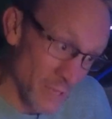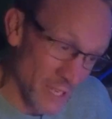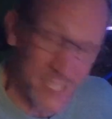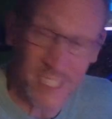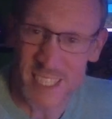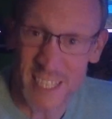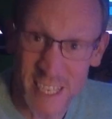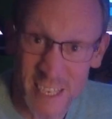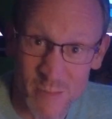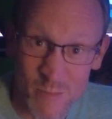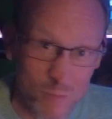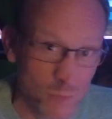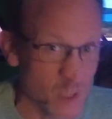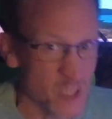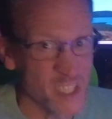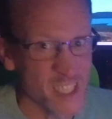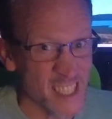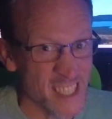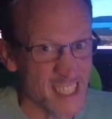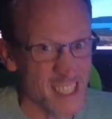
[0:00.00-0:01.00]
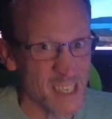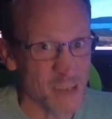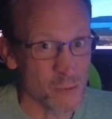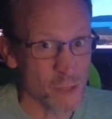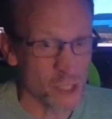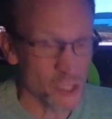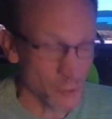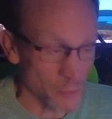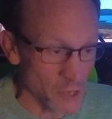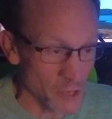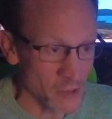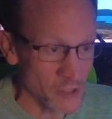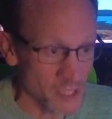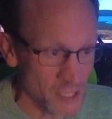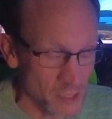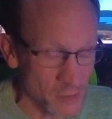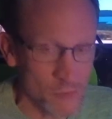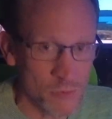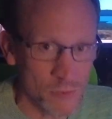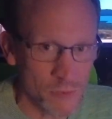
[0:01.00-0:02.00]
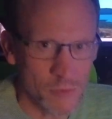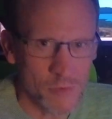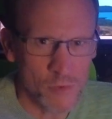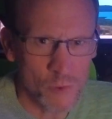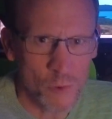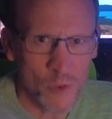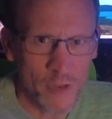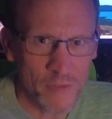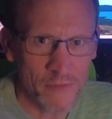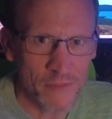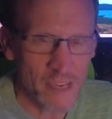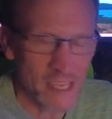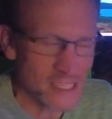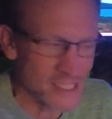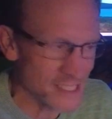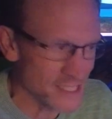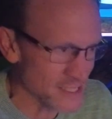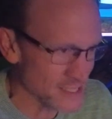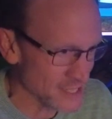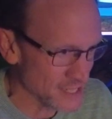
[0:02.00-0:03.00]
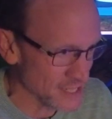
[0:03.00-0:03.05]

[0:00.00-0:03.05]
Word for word: PC wasn't a slouch, to be honest. It was quite fast.